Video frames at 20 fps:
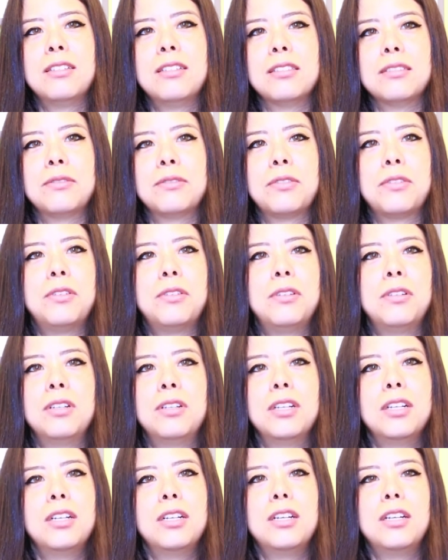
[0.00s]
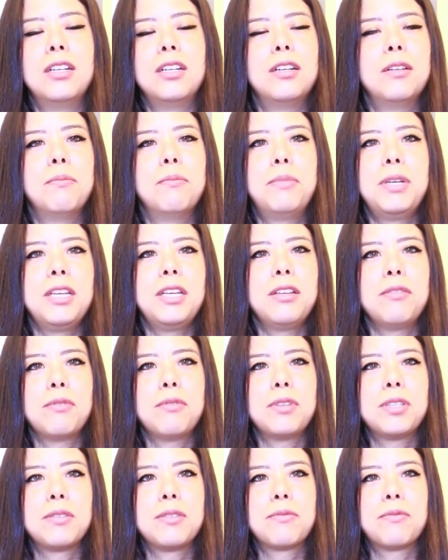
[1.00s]
uh, for being
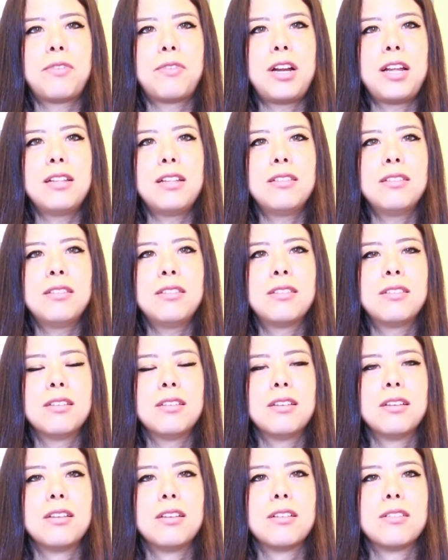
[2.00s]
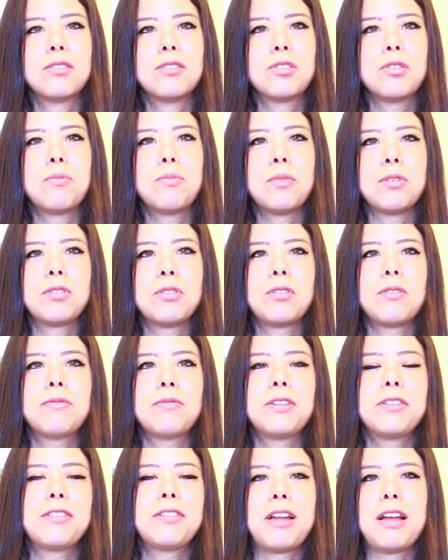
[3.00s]
with friends. So most
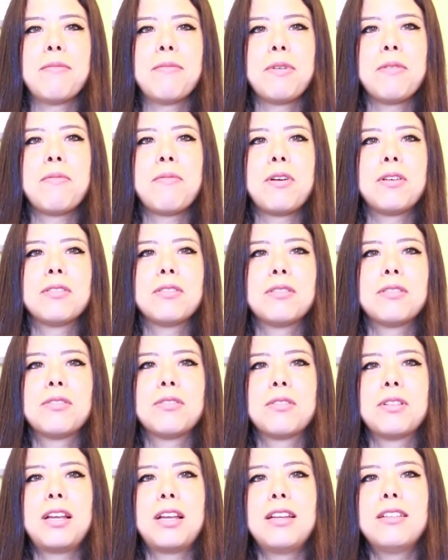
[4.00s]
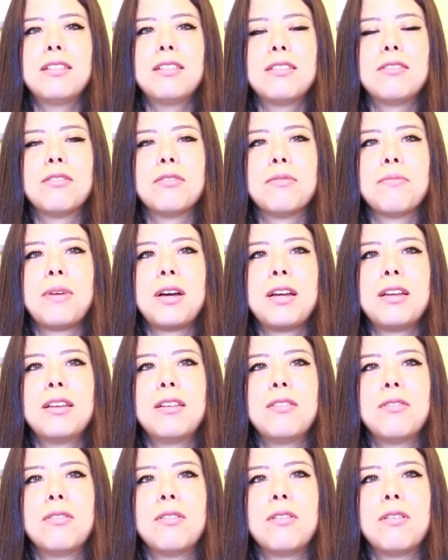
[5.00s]
of the time I was isolated on
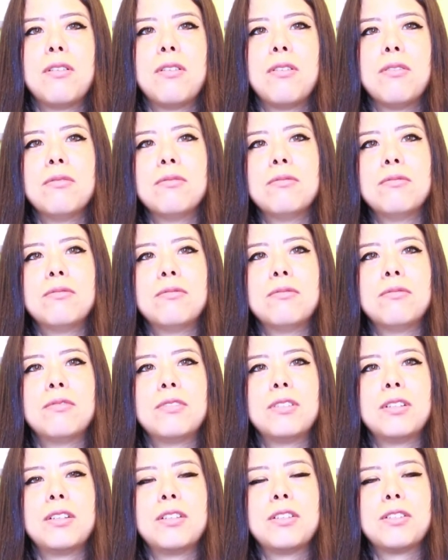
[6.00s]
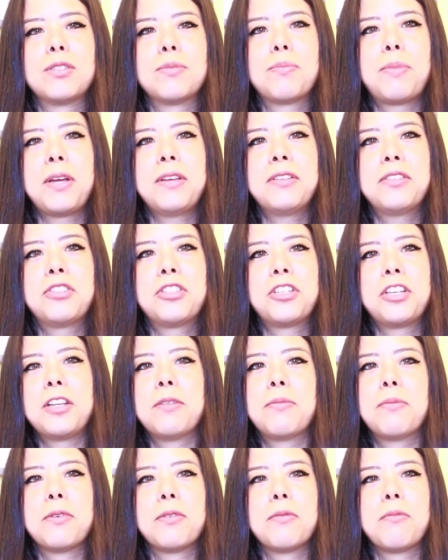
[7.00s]
my own
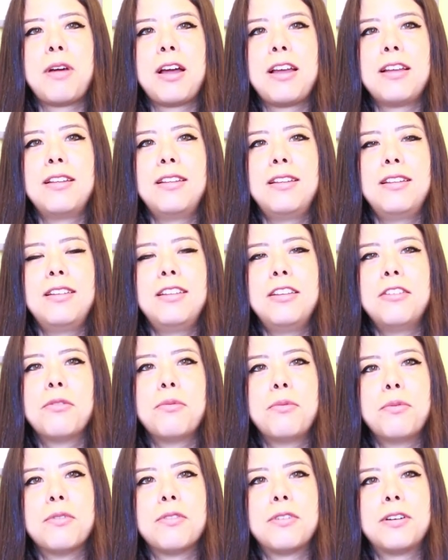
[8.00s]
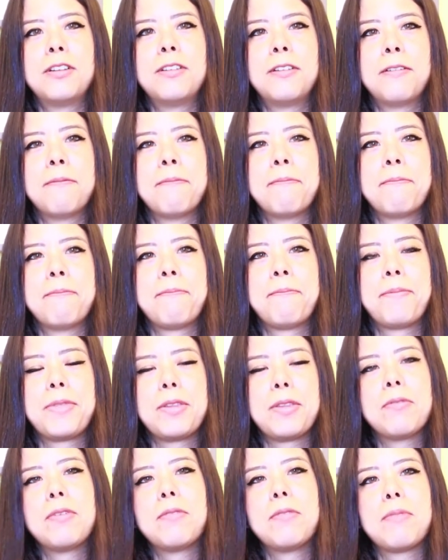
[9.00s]
spaceship, on my little world,
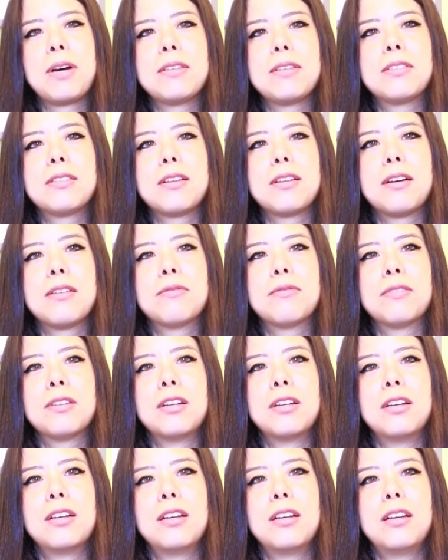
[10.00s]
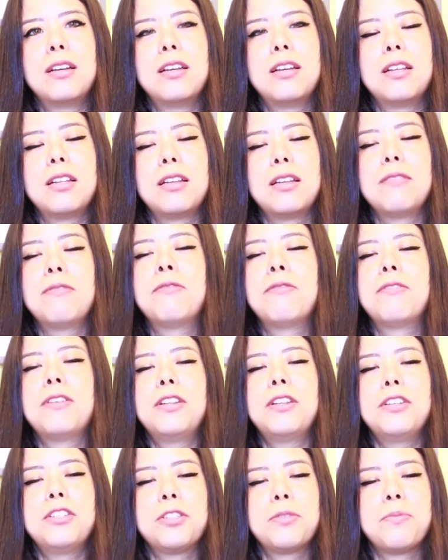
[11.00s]
doing my stuff. I
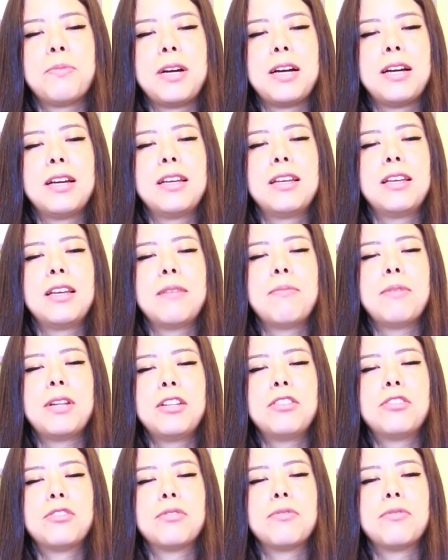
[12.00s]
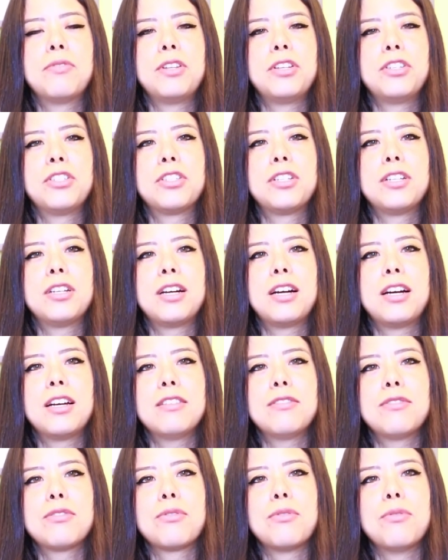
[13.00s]
finished my, I managed to finish the
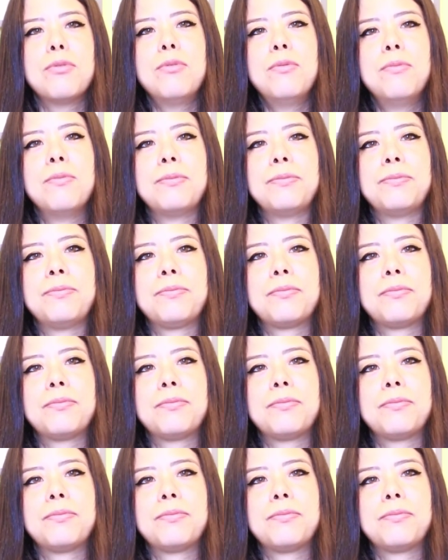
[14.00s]
high school